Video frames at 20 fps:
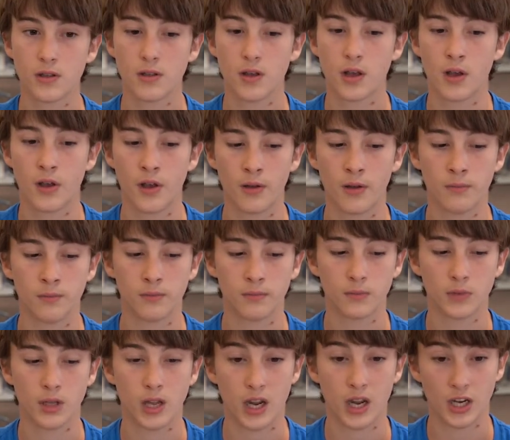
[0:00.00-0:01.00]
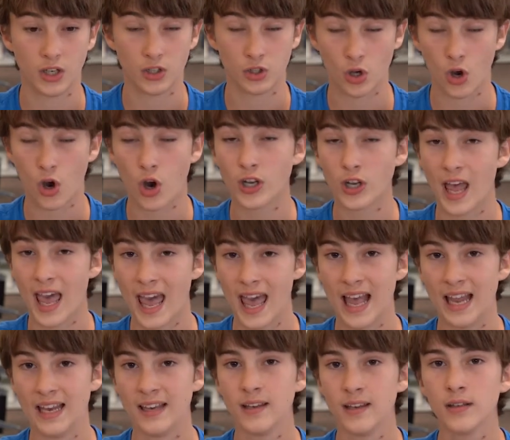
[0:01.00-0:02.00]
a dog
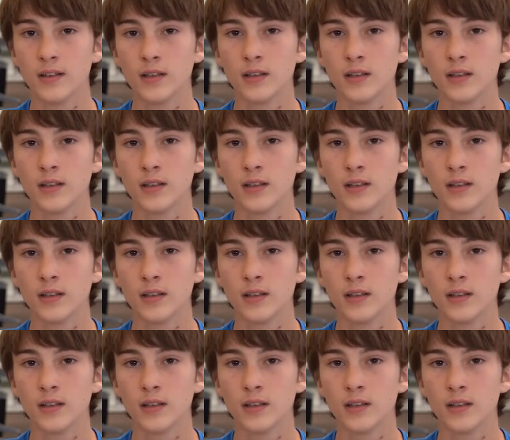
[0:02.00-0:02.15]
head,